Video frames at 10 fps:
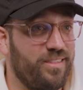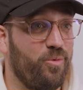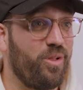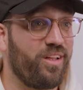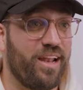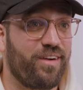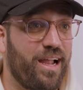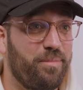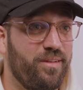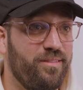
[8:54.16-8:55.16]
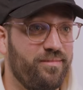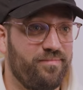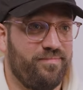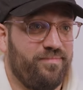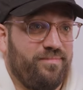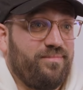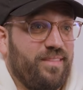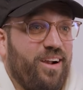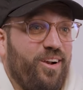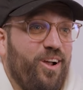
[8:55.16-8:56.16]
will it ever happen?
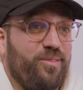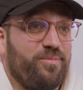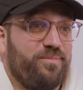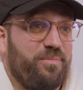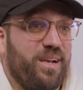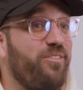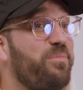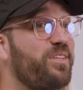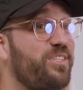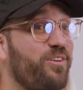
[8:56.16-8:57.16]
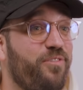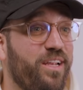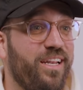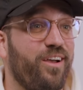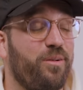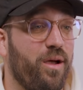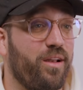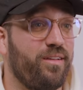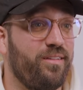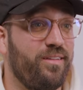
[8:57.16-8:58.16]
I don't know, but everybody's still freaking out about
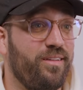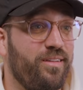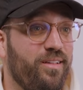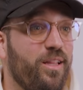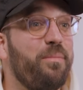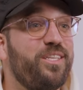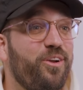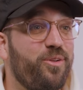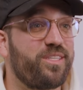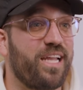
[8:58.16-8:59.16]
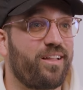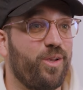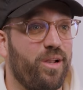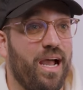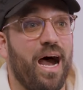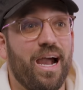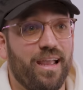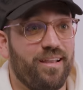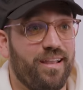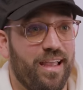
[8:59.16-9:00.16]
it. Let me tell you exactly what
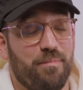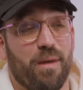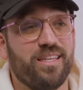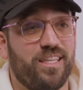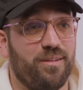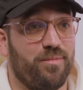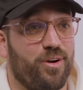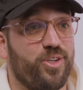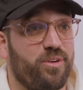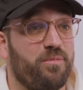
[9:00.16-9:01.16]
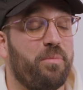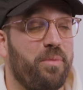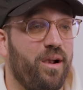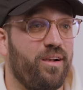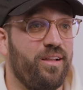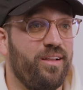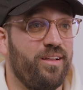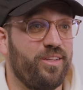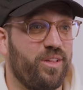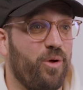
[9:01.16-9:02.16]
I and my team are doing to prepare
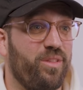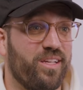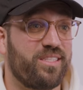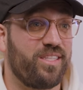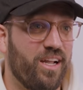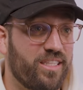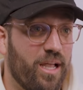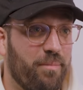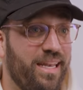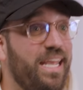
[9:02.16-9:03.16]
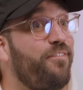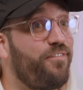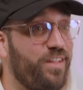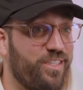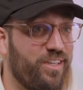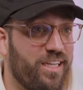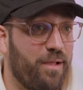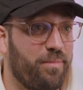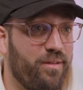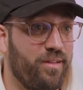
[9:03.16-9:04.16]
so that when this does happen, if this does
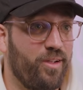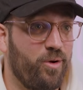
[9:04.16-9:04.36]
happen,